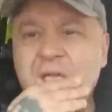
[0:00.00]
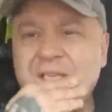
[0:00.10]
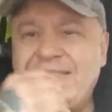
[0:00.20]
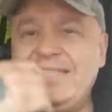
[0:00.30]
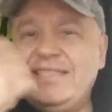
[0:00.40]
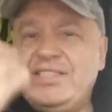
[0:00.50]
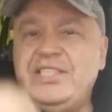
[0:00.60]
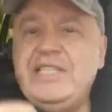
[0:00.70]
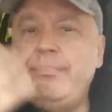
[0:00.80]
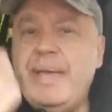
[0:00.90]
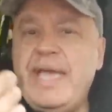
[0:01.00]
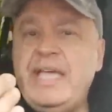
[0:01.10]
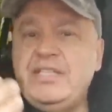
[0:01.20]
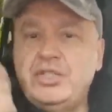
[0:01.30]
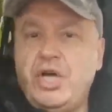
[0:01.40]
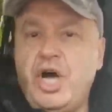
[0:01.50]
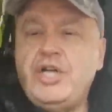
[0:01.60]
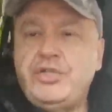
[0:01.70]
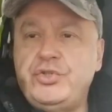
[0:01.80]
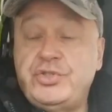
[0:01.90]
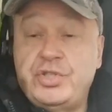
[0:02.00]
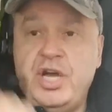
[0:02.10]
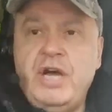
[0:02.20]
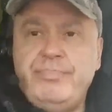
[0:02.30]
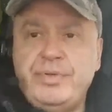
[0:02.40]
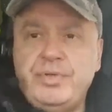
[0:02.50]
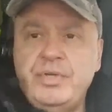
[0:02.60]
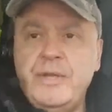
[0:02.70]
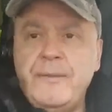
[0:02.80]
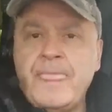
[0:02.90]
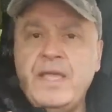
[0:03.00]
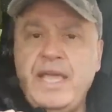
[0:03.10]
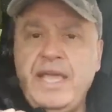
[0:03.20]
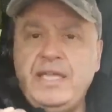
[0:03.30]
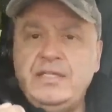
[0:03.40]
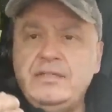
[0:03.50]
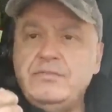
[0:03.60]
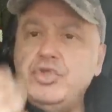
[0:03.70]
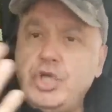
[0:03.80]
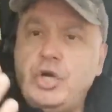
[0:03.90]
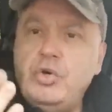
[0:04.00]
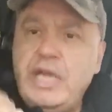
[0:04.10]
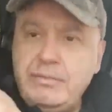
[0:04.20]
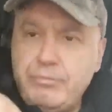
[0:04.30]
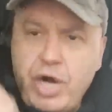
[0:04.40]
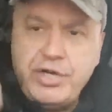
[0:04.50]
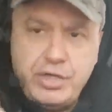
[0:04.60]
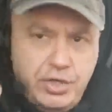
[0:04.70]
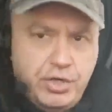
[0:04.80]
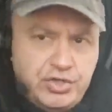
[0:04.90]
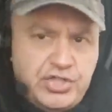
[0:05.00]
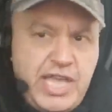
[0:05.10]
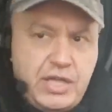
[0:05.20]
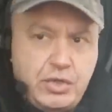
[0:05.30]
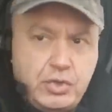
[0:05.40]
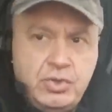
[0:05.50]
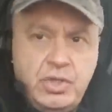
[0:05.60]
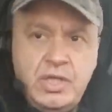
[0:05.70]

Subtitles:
She depends on others to help her and market her channel